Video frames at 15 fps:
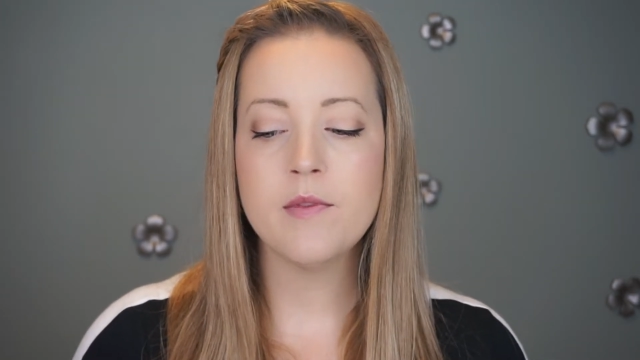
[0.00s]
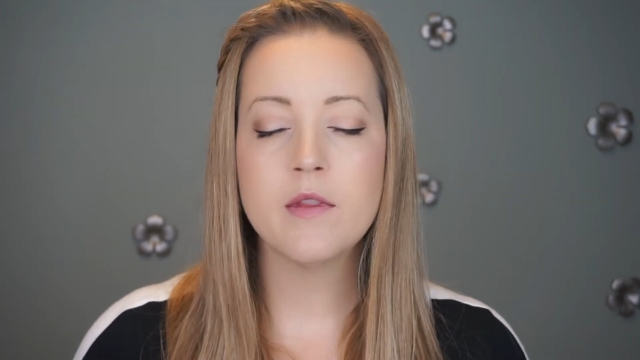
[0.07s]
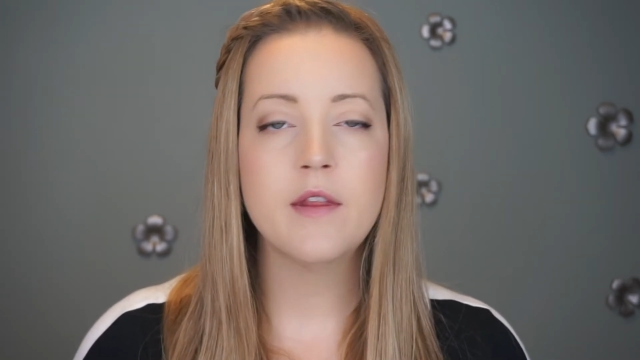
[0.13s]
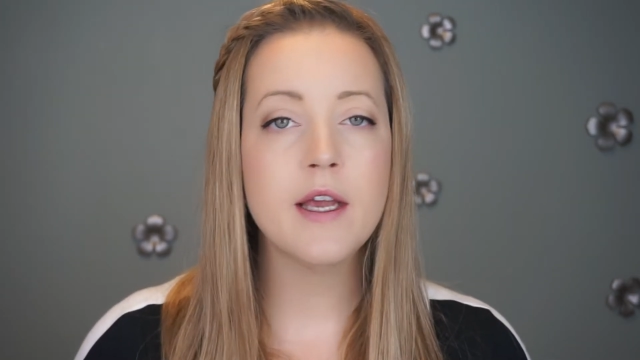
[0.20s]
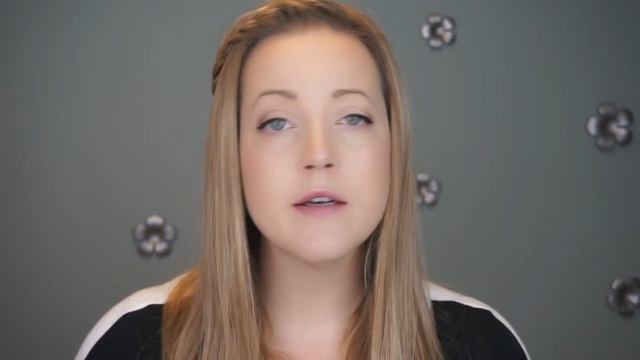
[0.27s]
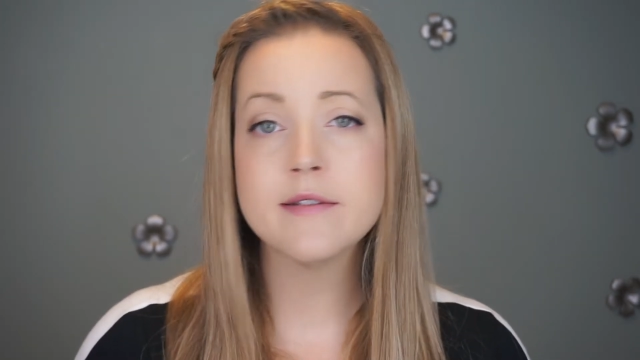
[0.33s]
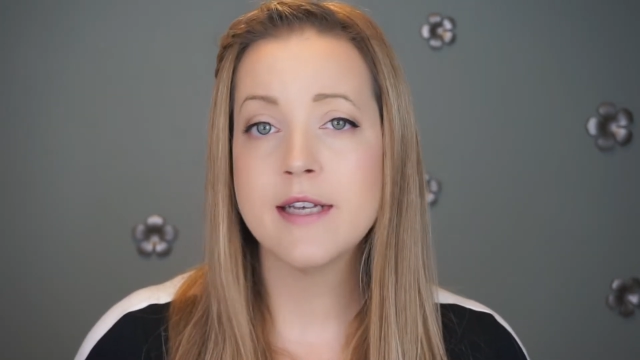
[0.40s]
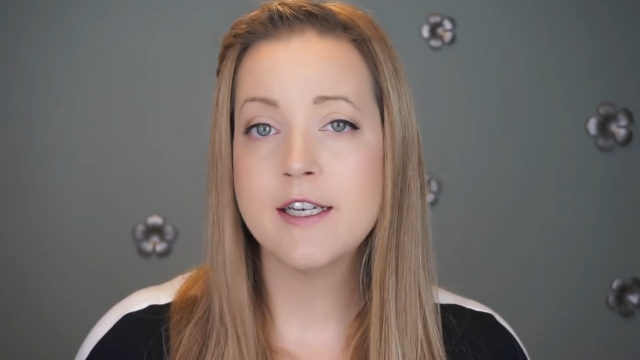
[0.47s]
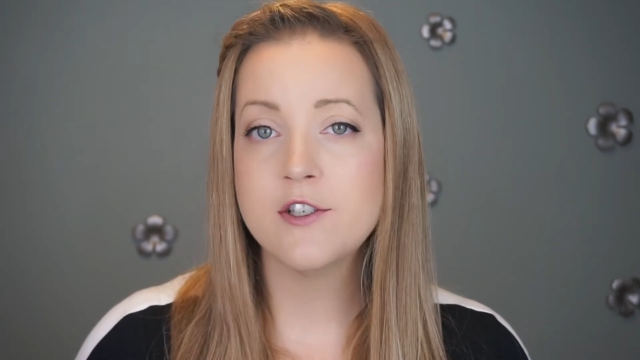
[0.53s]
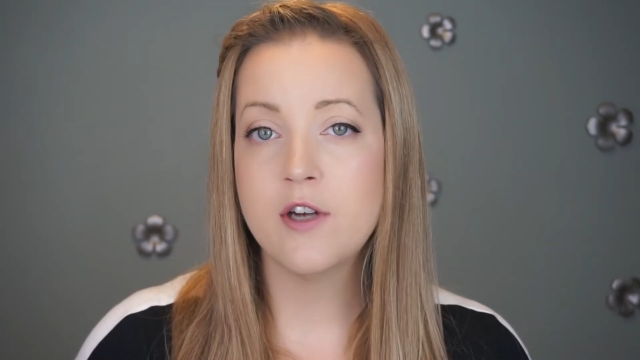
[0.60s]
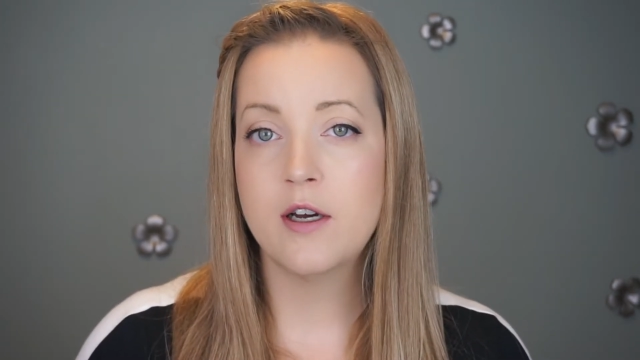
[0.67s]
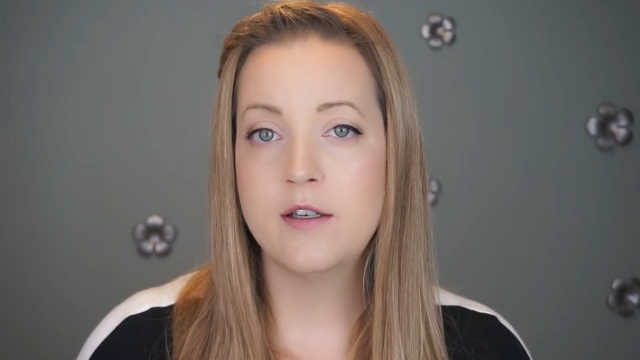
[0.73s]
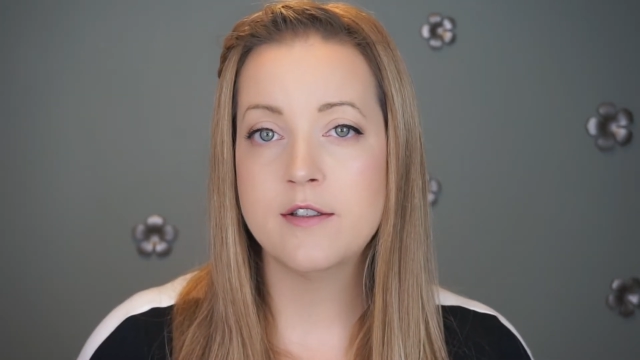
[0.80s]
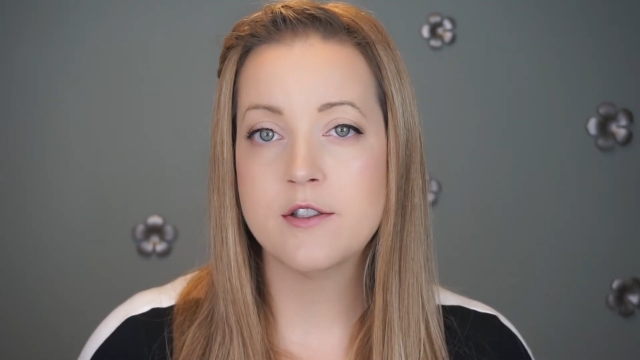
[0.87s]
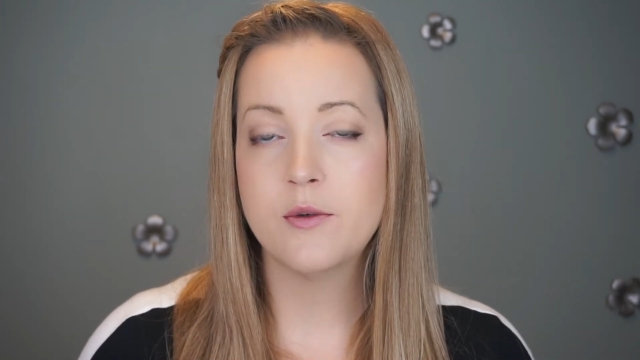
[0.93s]
The outside
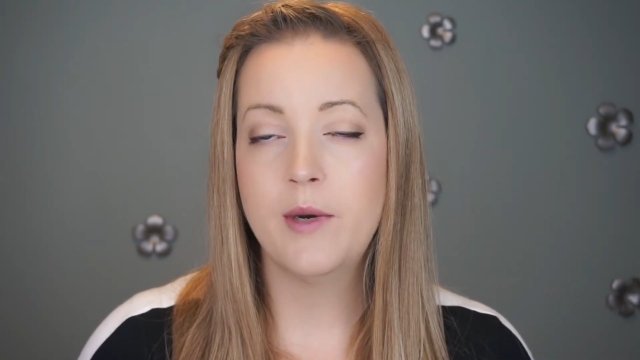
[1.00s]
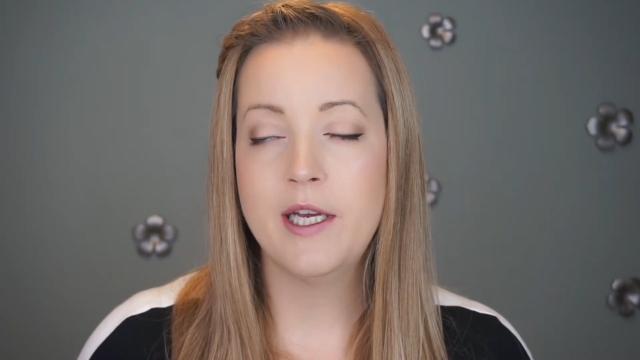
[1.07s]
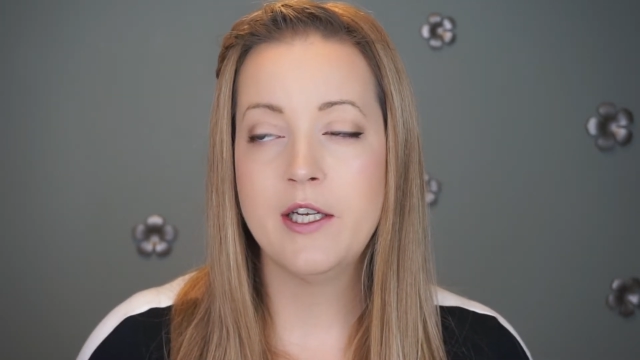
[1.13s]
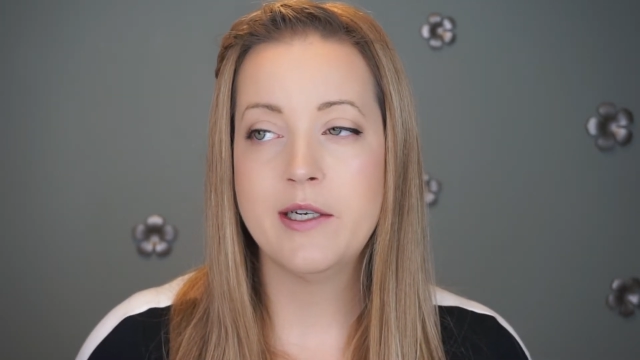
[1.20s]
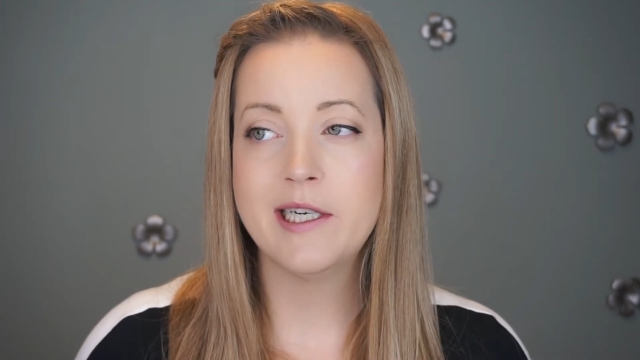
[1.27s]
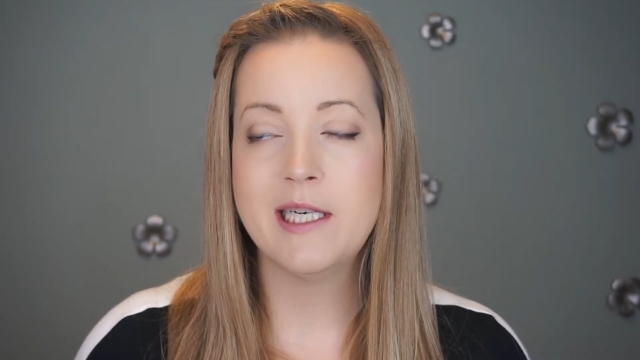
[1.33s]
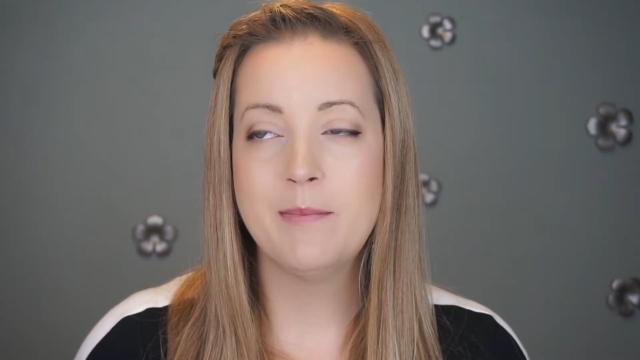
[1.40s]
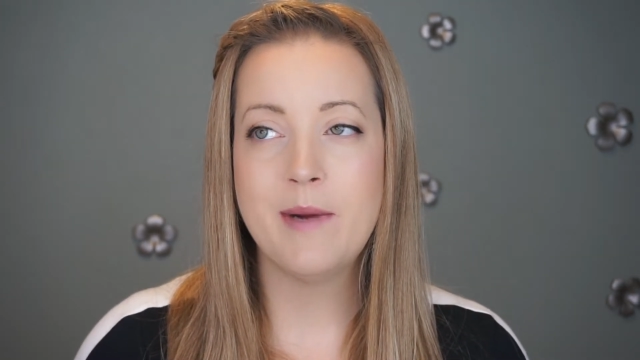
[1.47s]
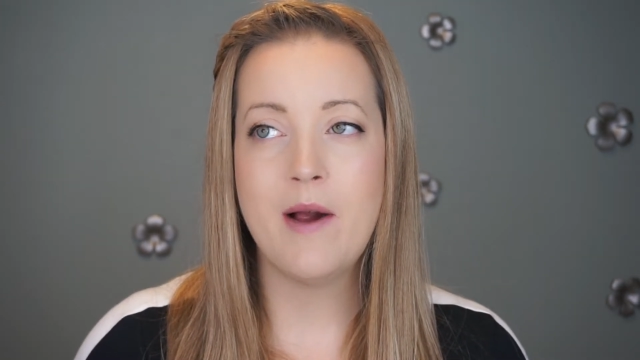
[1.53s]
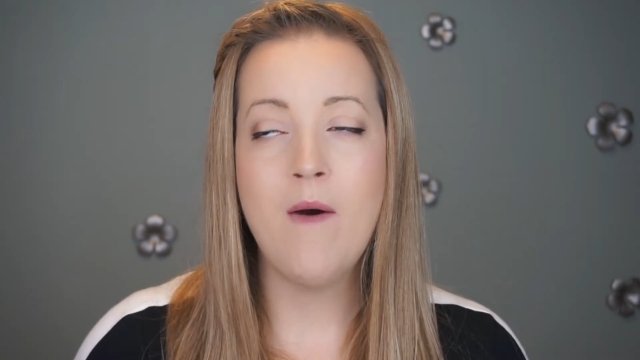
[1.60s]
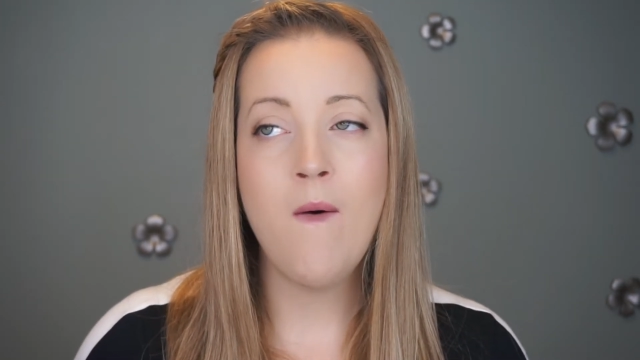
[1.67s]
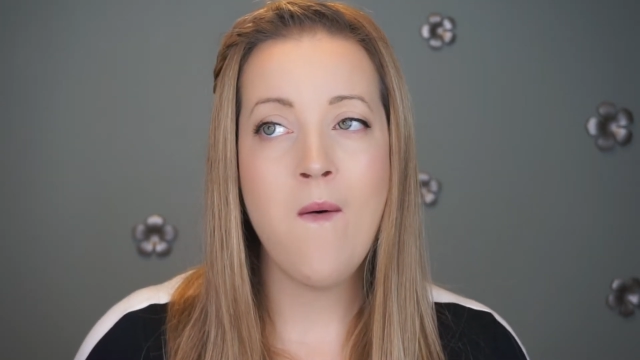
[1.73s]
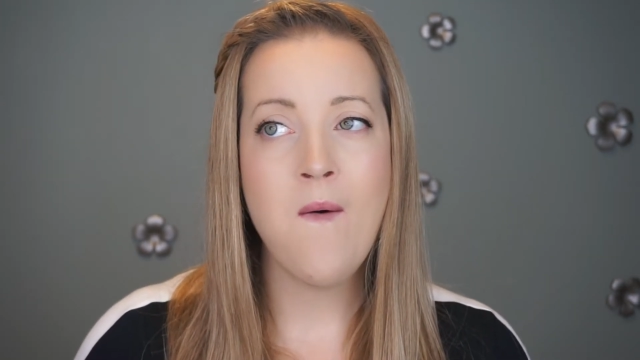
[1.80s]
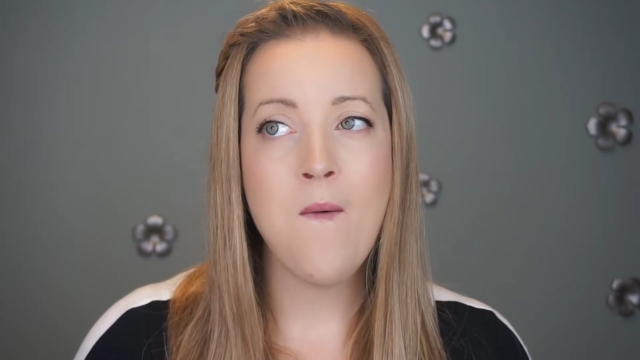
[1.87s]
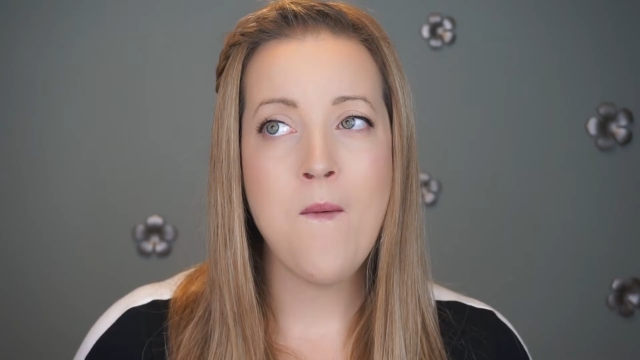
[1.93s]
chocolate's quite good, but